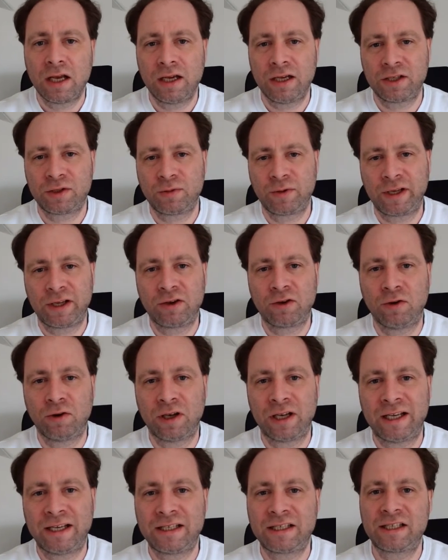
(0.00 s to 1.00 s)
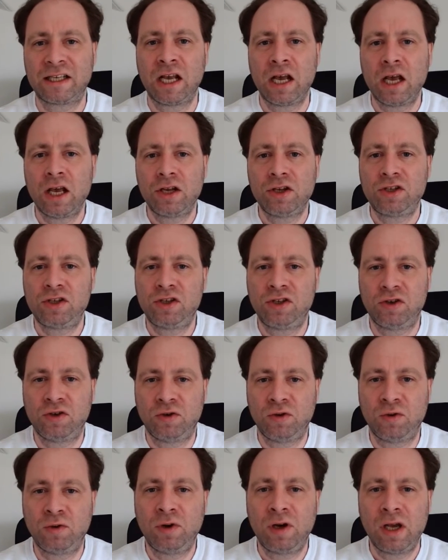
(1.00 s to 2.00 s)
as we call it,
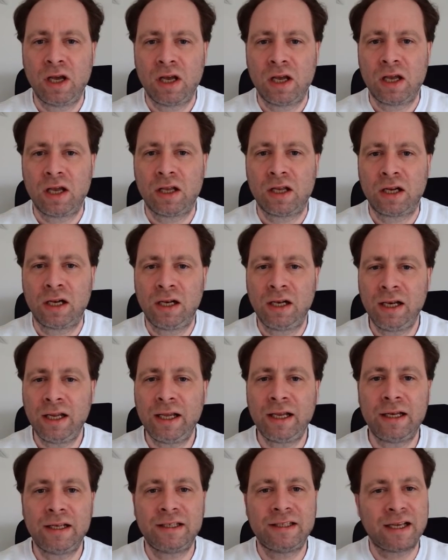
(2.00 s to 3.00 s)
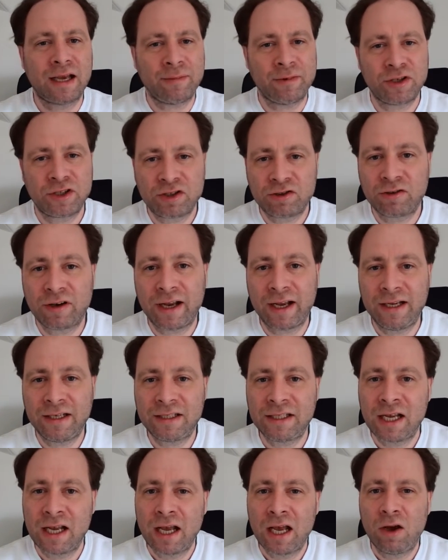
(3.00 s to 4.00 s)
to clearly demonstrate
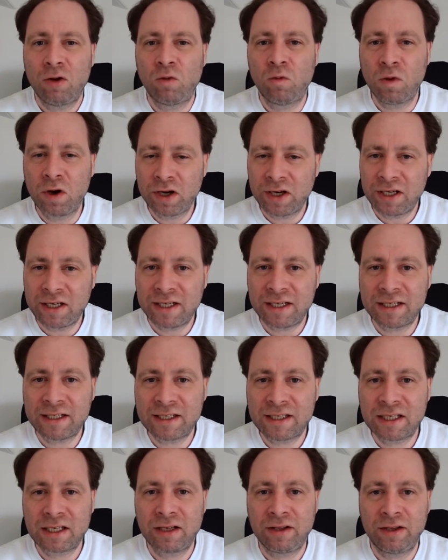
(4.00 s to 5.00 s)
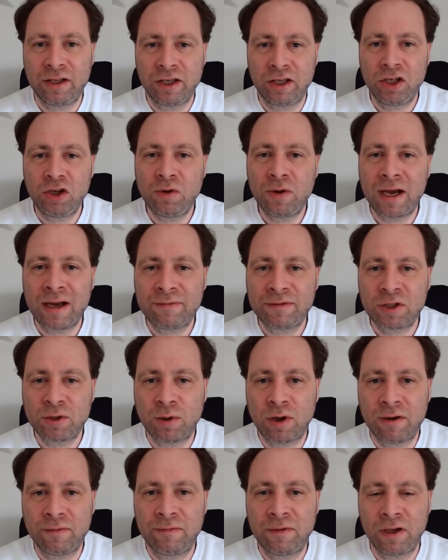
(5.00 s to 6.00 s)
what it is that you have
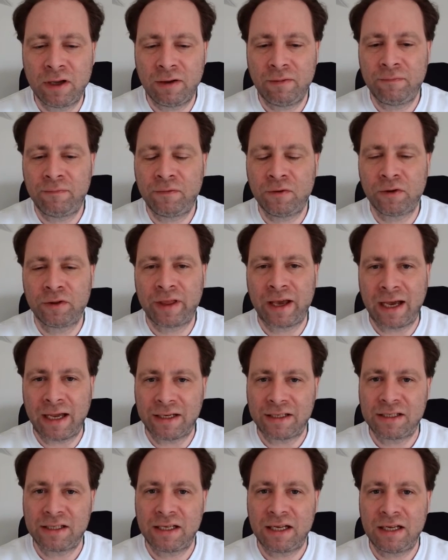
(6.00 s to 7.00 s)
to offer for that